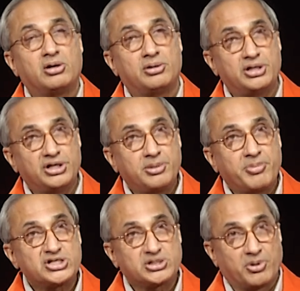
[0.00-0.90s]
It
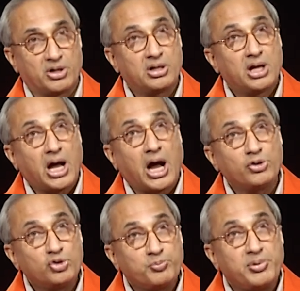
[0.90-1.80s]
depends upon how
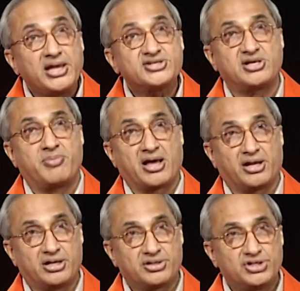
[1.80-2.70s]
you place the
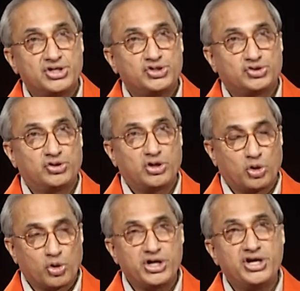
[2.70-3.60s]
magnet. So your
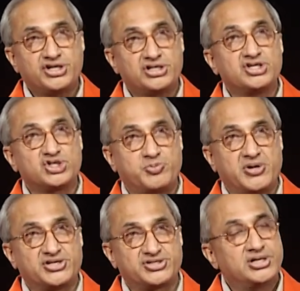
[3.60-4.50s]
orientation in
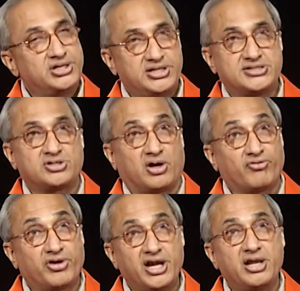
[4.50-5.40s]
space is
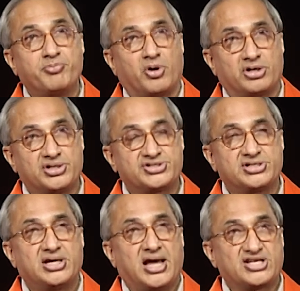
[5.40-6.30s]
of great importance
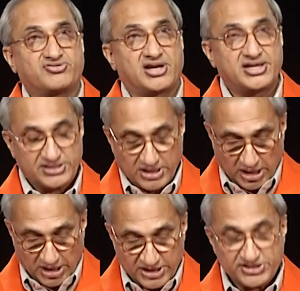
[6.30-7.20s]
as far as
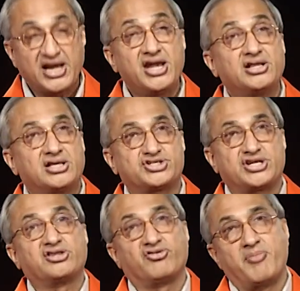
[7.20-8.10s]
understanding the
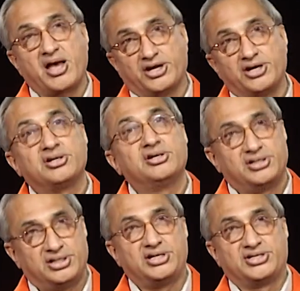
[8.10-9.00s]
strength of a magnet
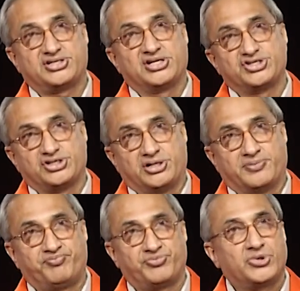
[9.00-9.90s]
is
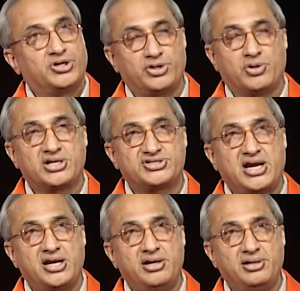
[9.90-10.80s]
concerned. Did you
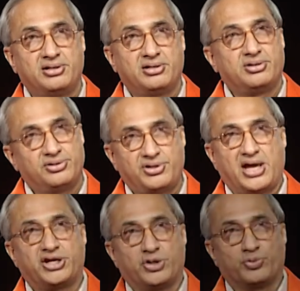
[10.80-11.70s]
understand it?
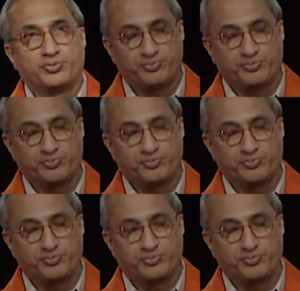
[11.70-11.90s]
Thank you.